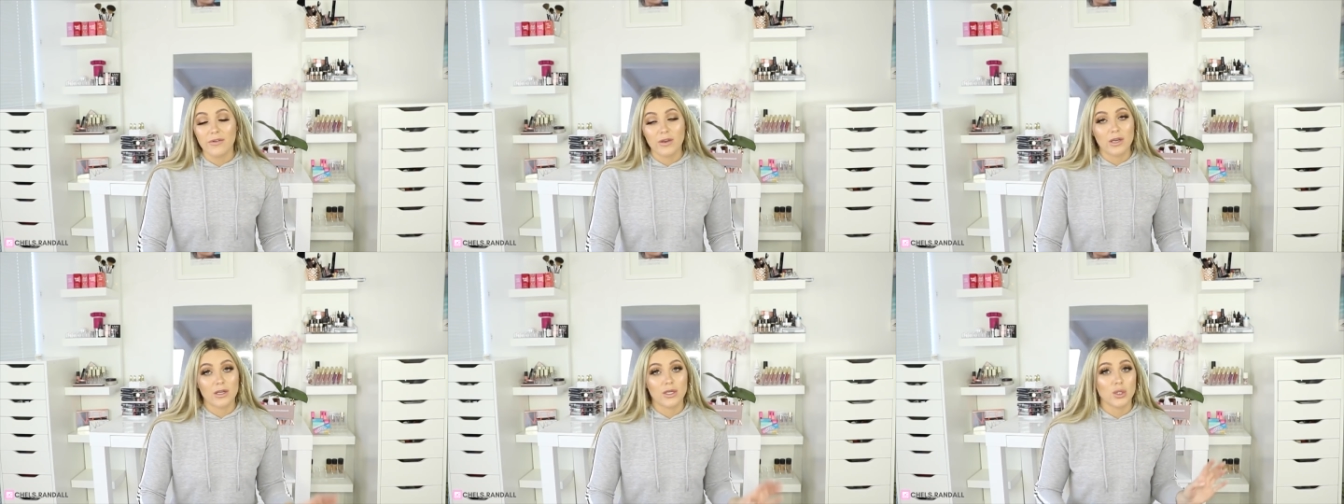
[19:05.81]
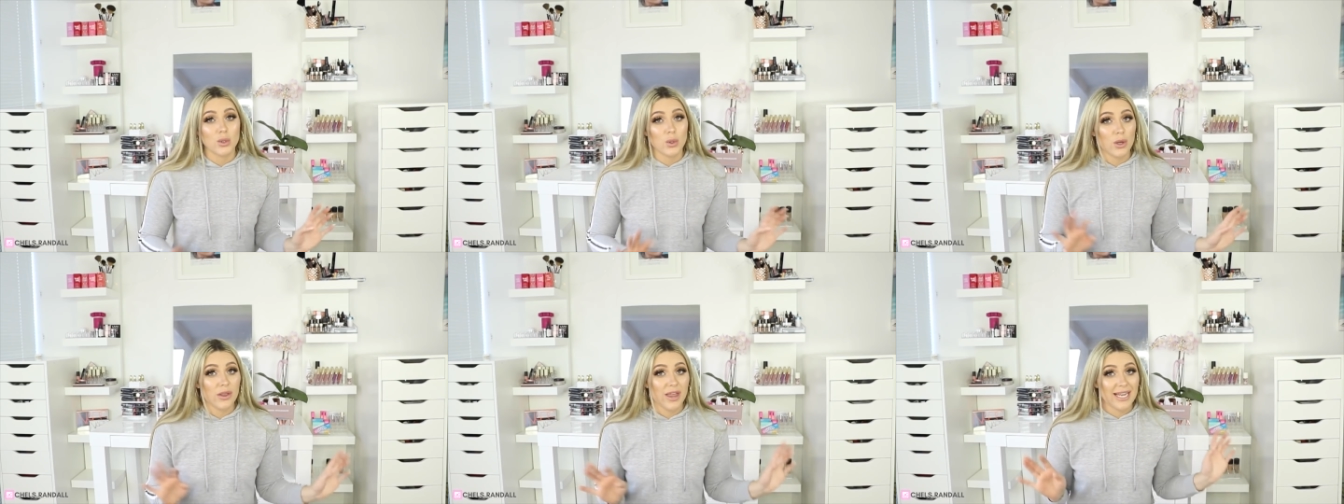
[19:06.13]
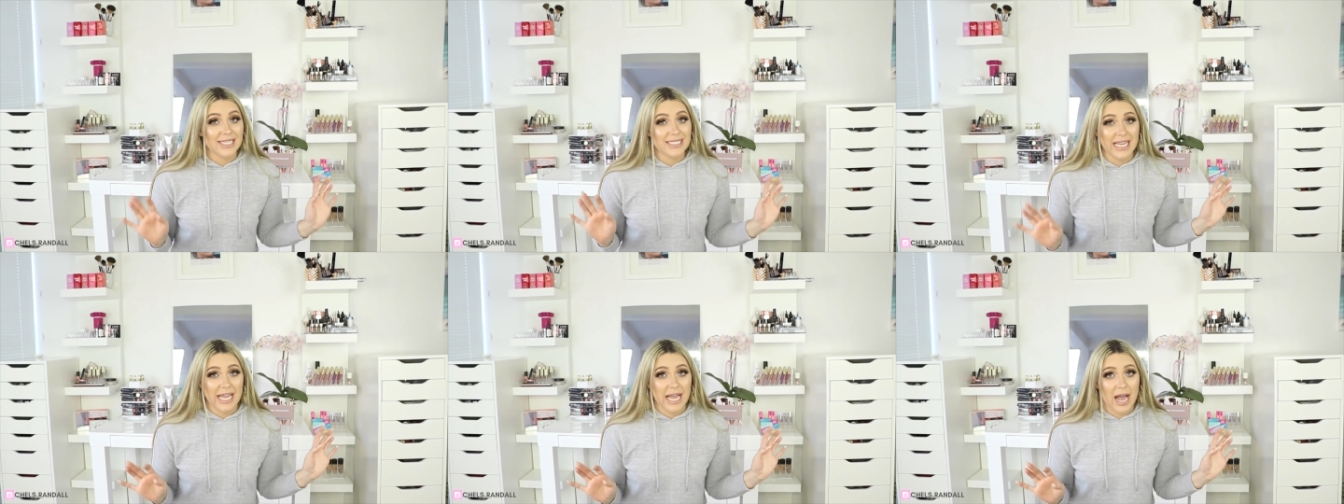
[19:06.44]
You can do all
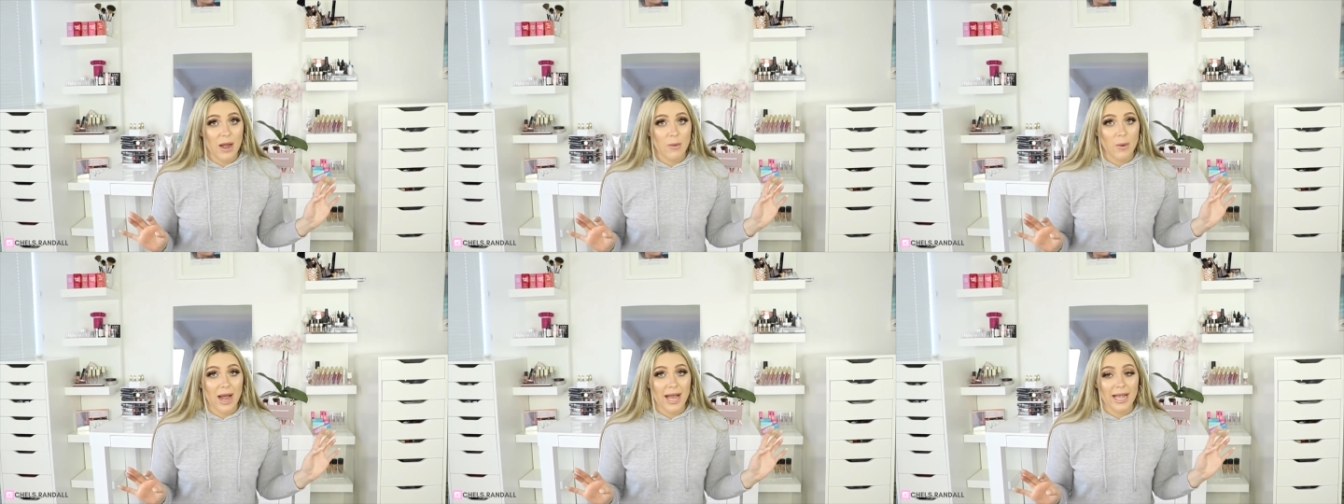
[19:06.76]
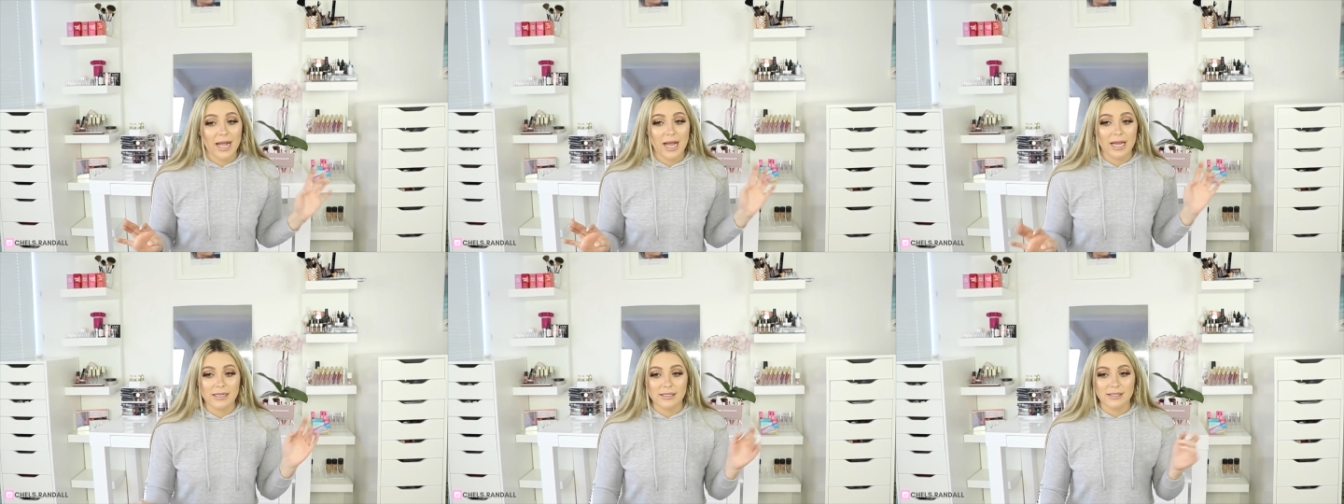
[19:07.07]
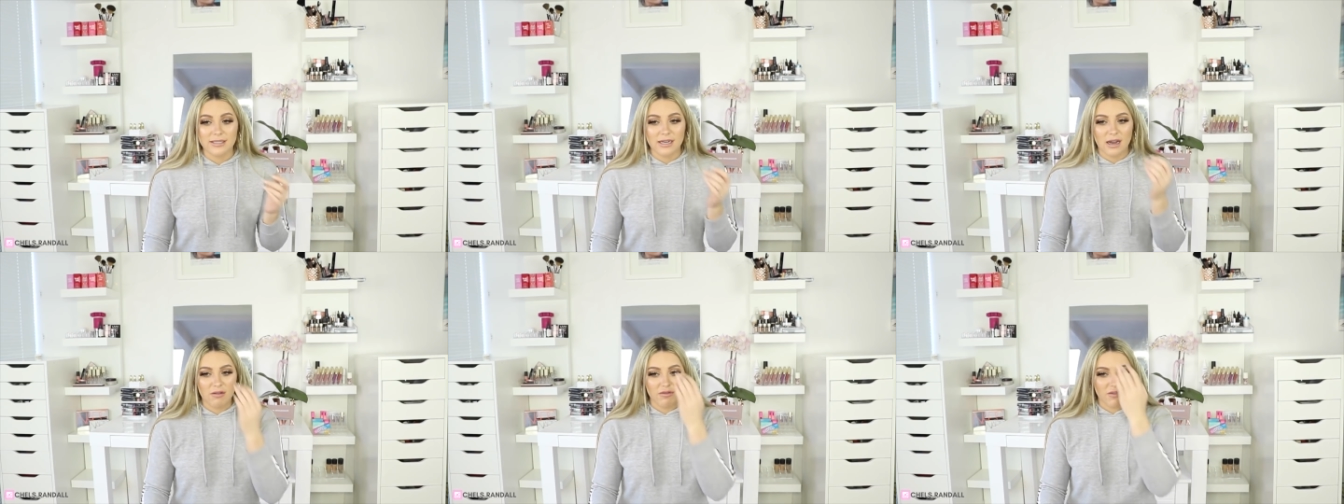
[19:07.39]
that DIY kind of
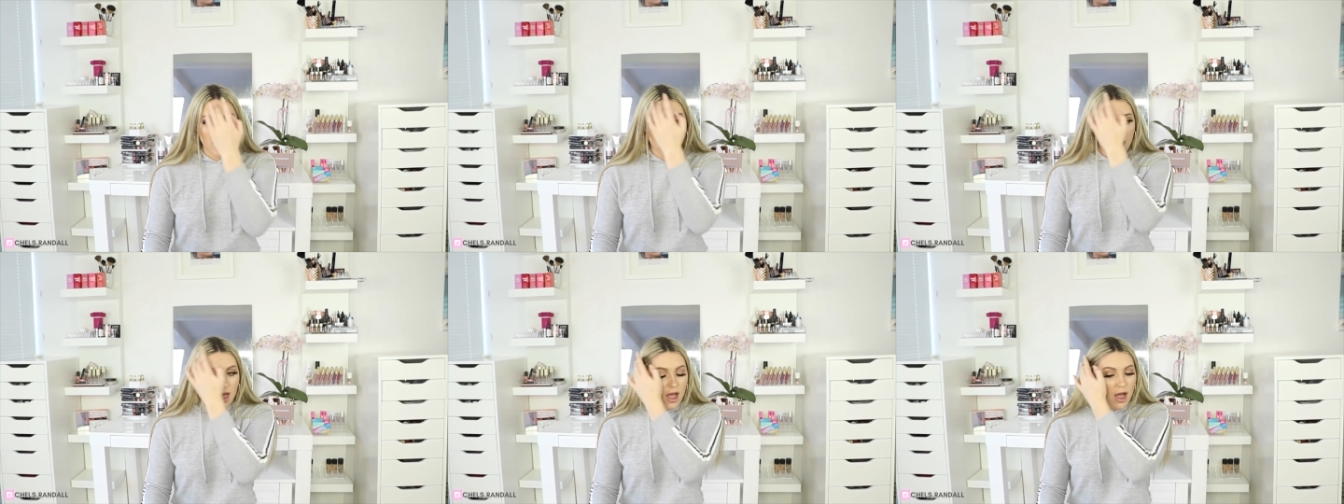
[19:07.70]
stuff.